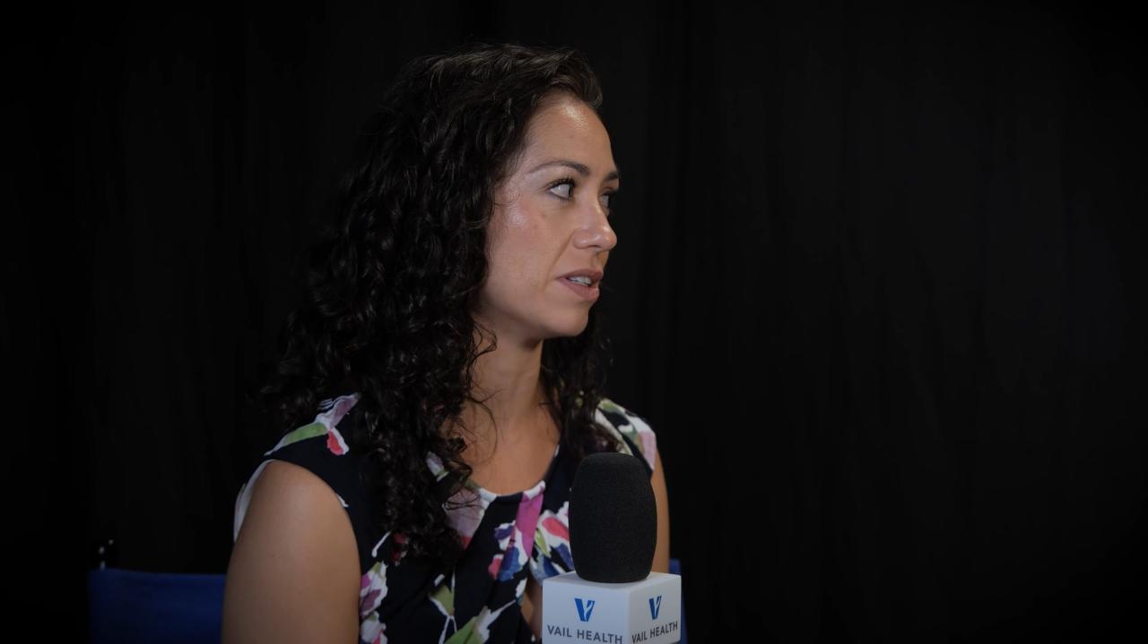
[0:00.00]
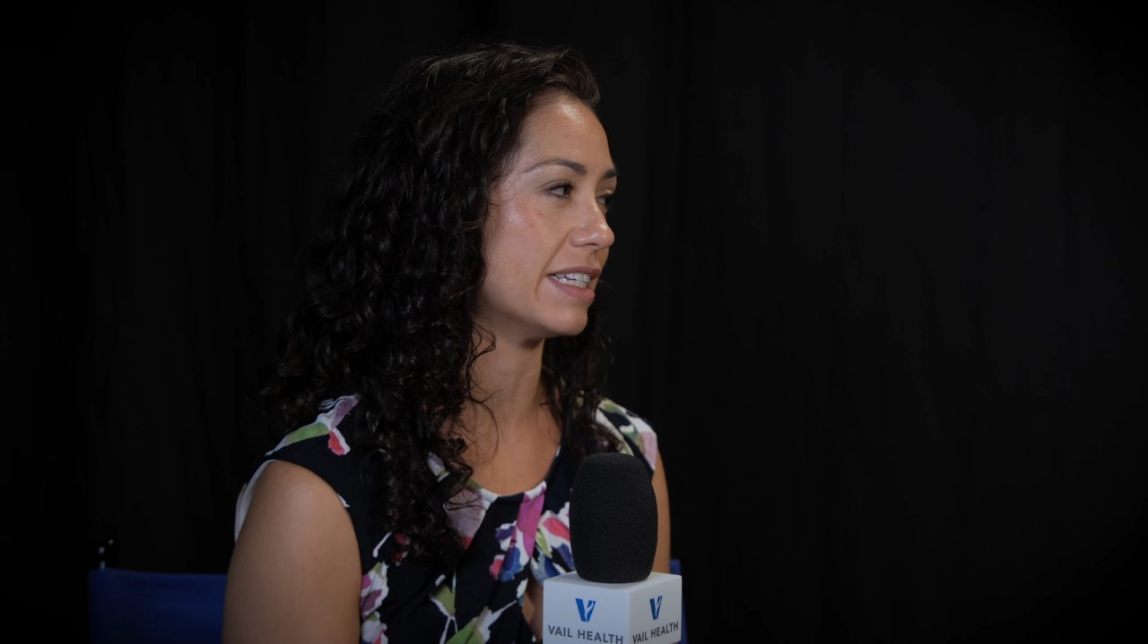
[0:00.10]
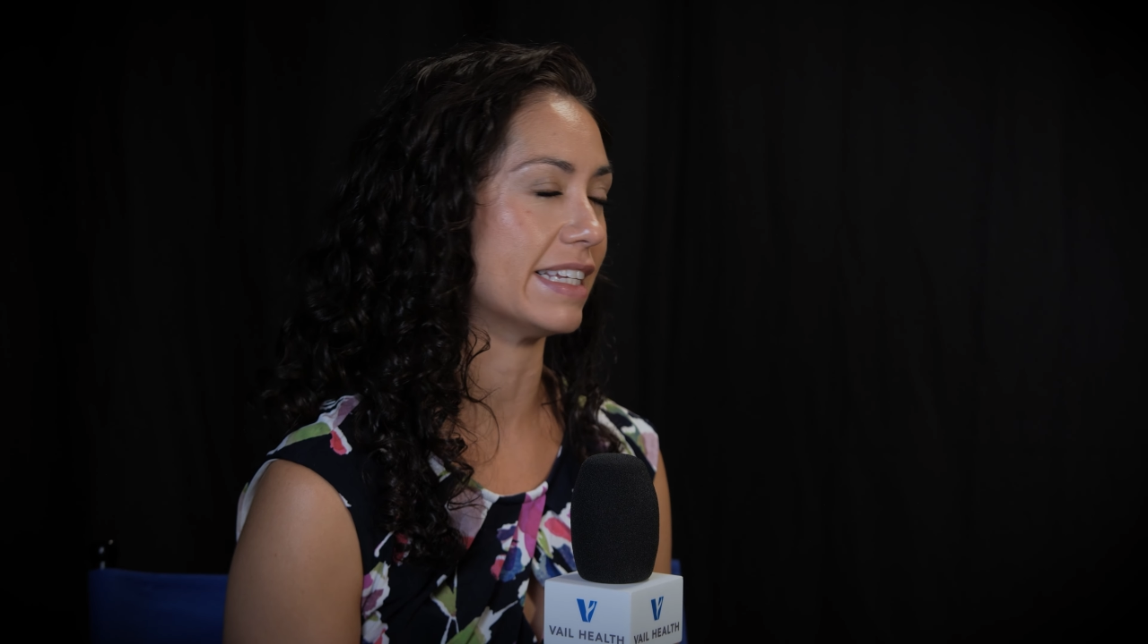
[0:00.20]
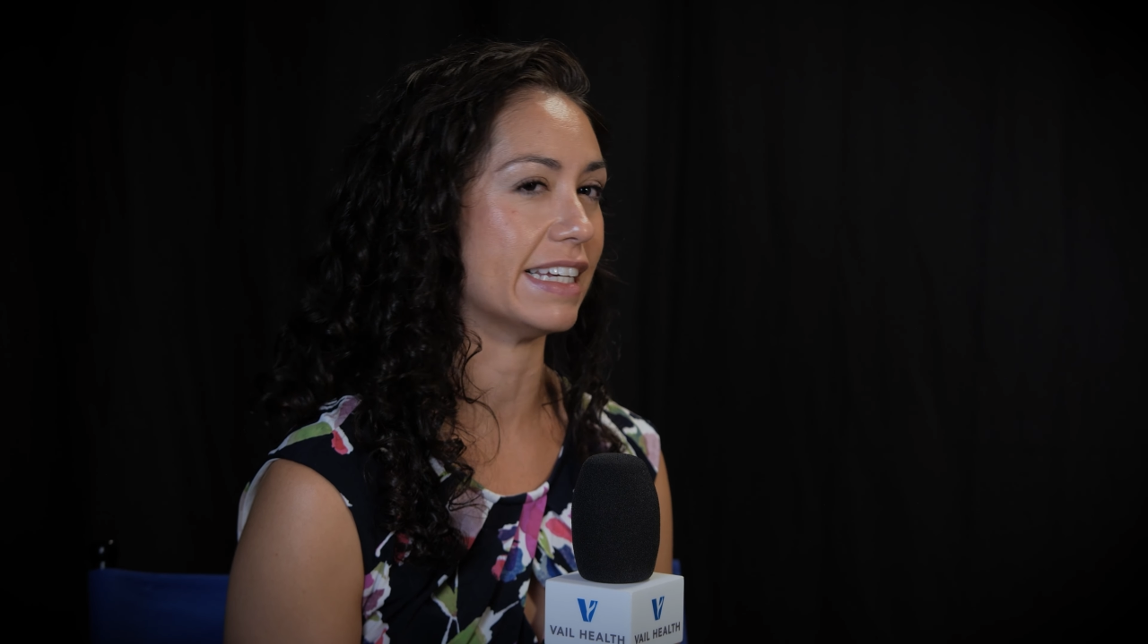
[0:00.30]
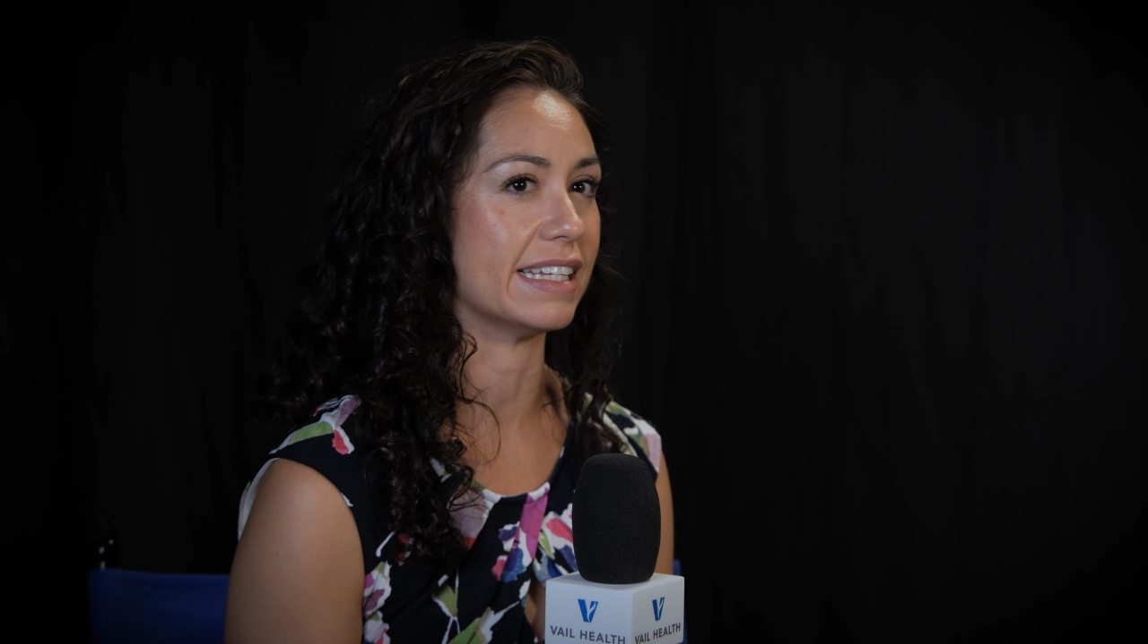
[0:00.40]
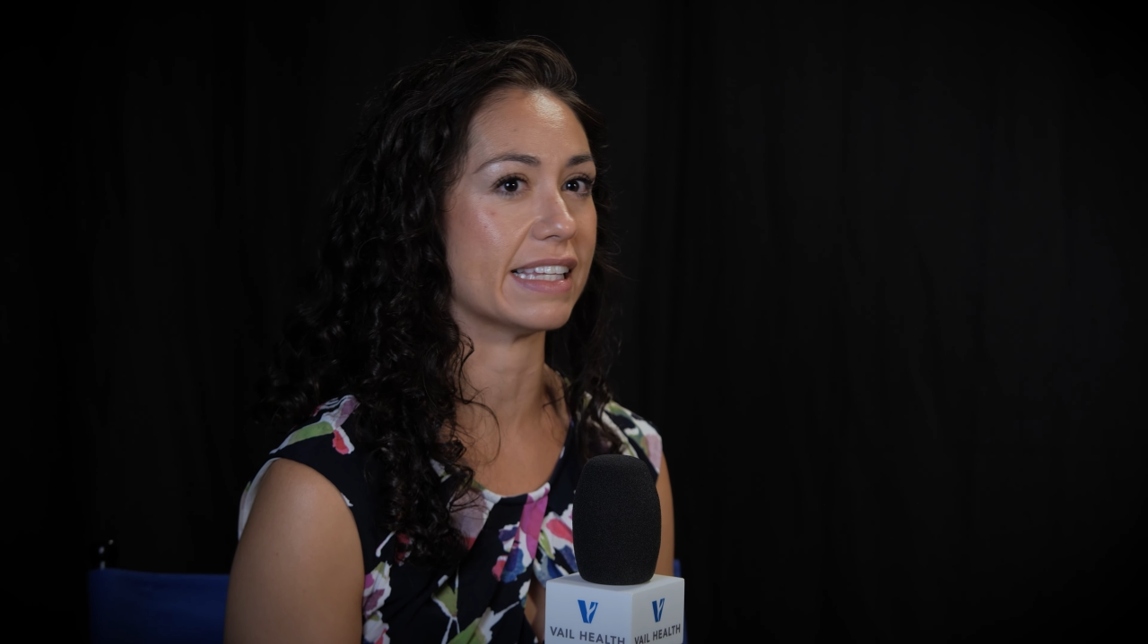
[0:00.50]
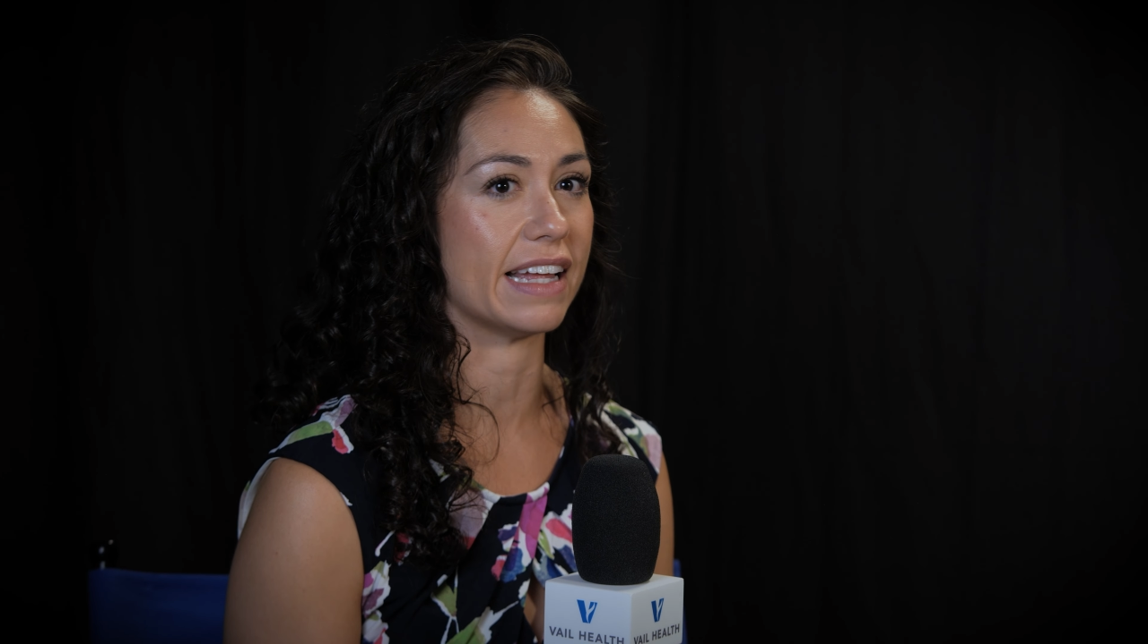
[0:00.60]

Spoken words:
disease,